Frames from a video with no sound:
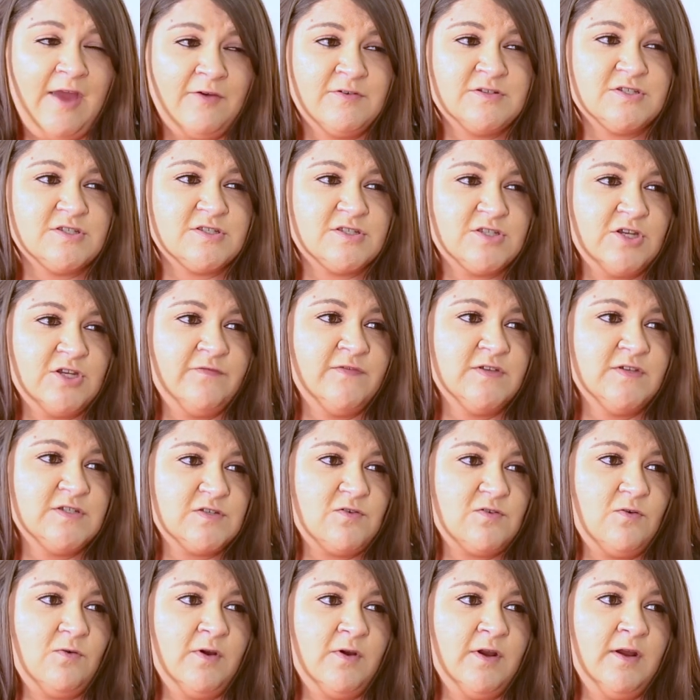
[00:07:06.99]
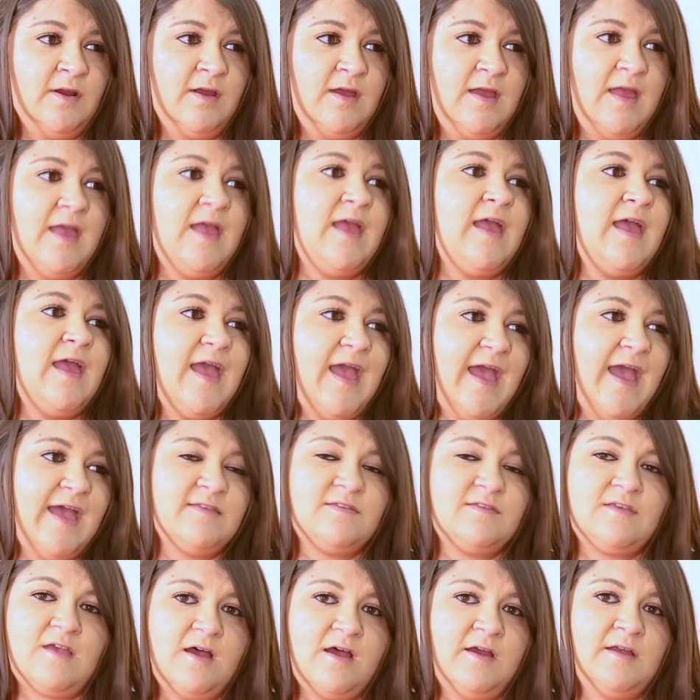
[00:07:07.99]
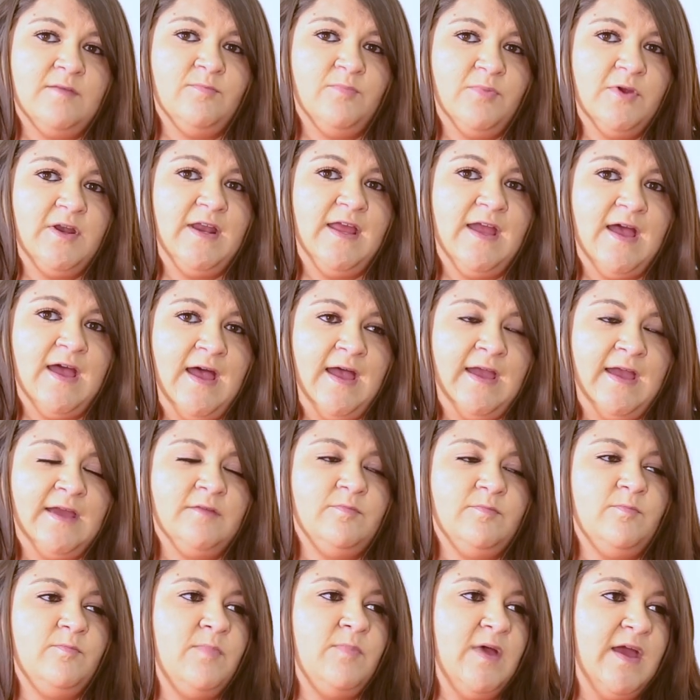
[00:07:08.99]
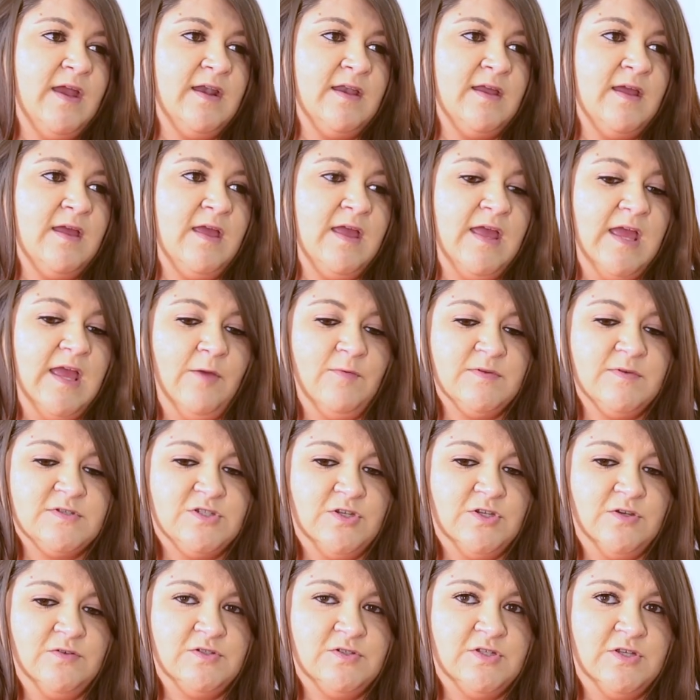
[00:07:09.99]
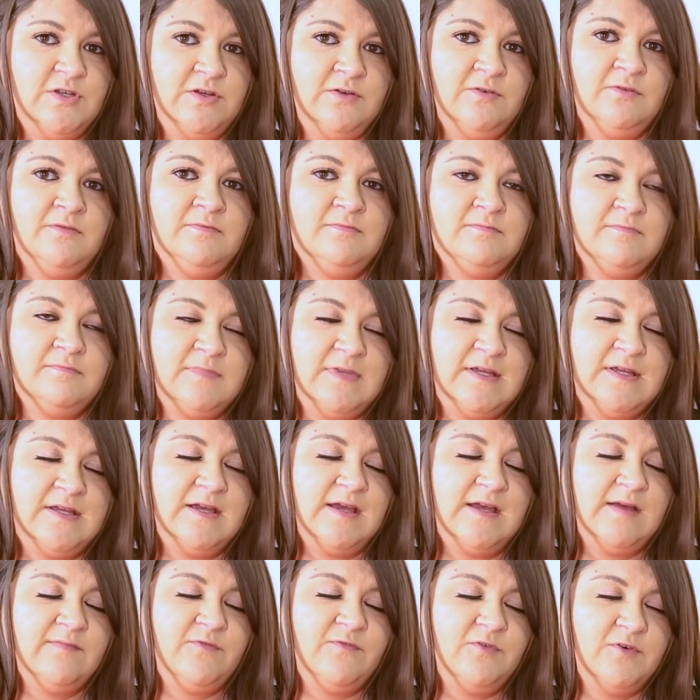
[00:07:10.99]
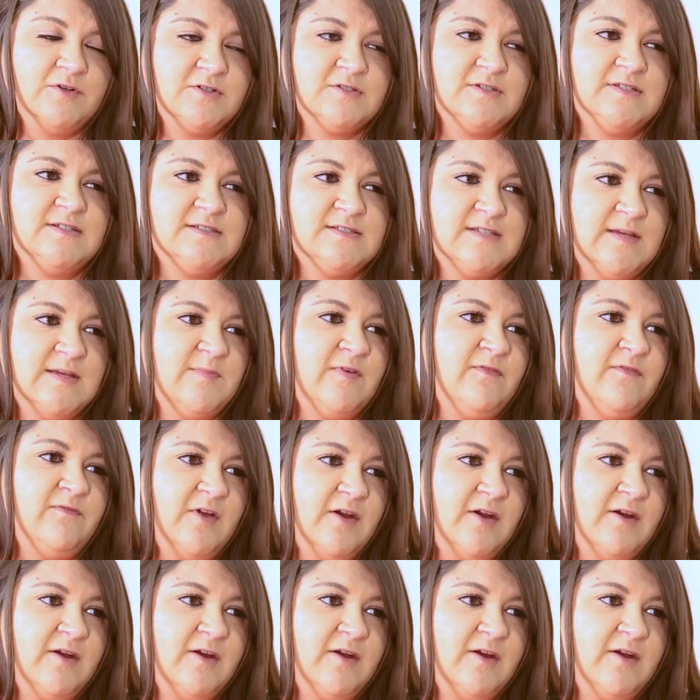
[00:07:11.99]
hours of service score has gone pretty high, but it was due to, unfortunately, some of